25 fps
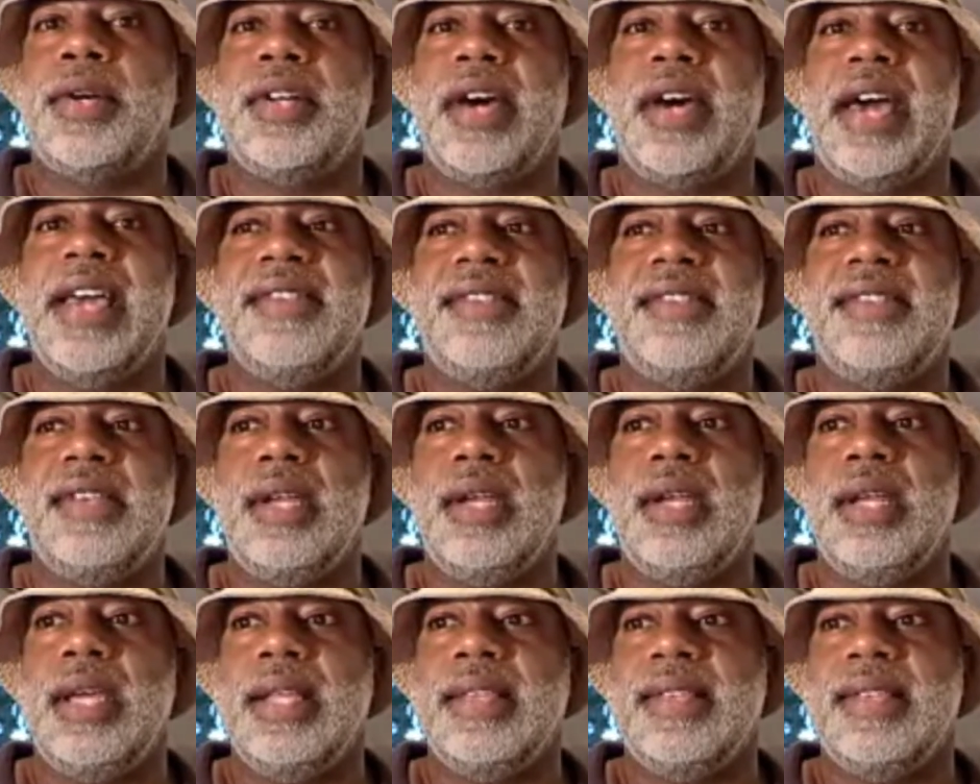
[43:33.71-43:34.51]

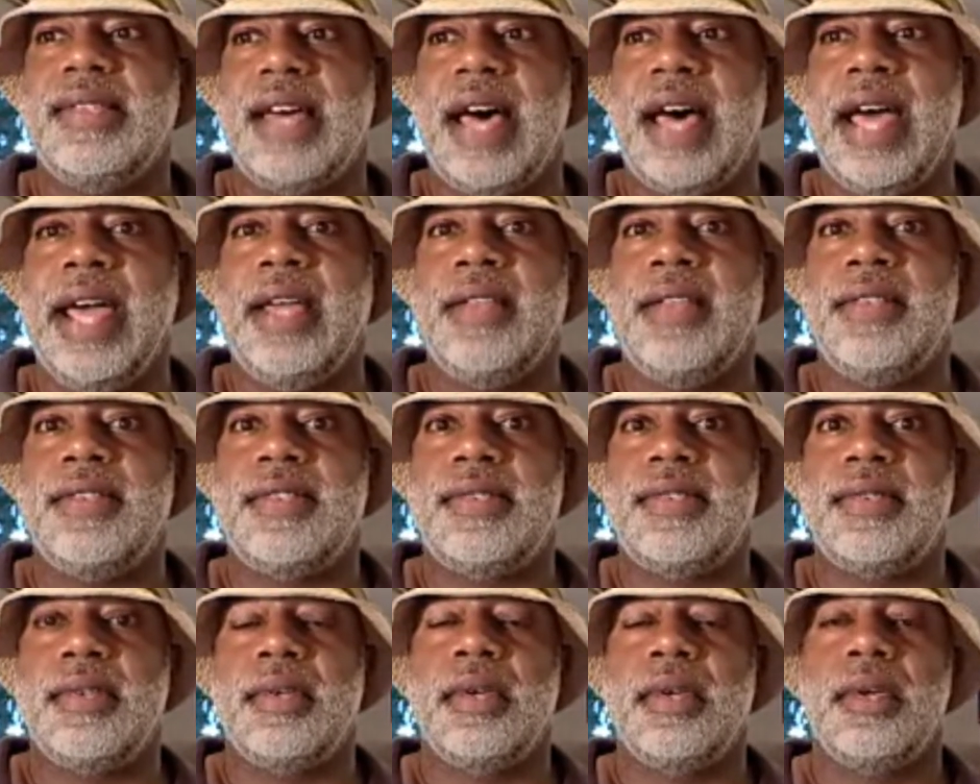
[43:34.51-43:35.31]
Tyson in
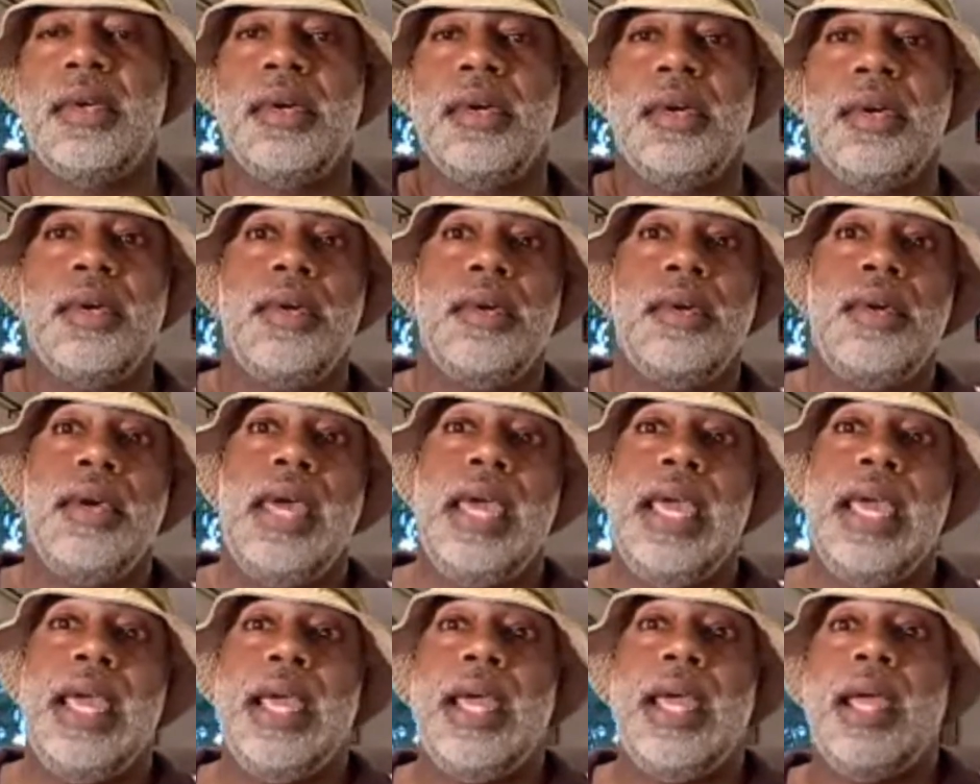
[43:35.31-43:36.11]
science,
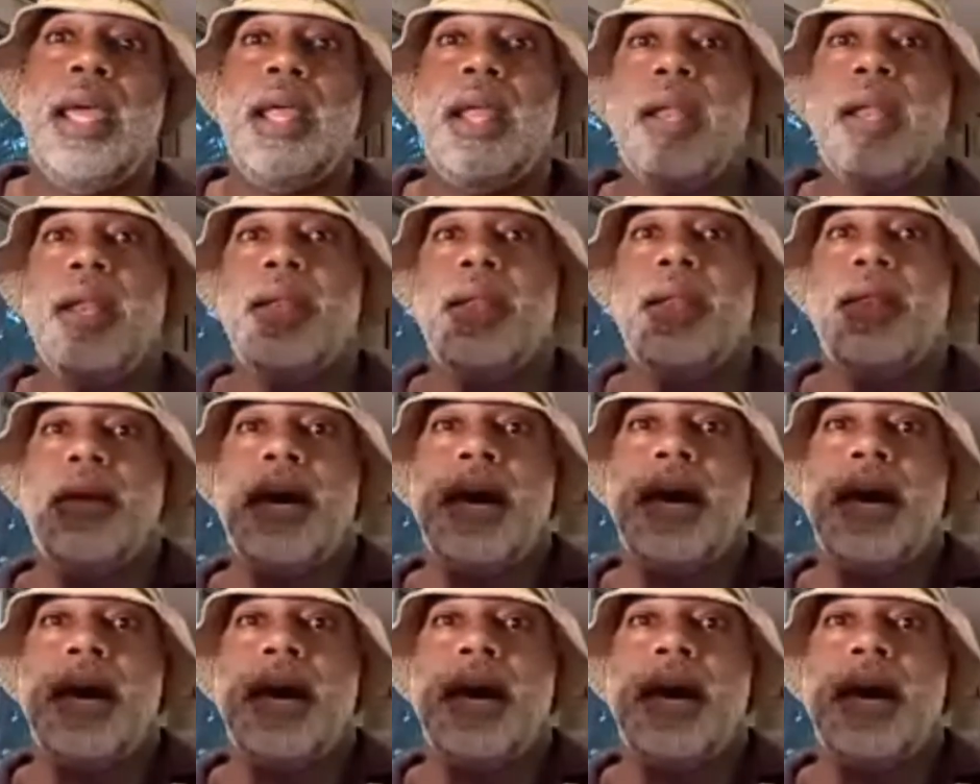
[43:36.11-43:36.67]
and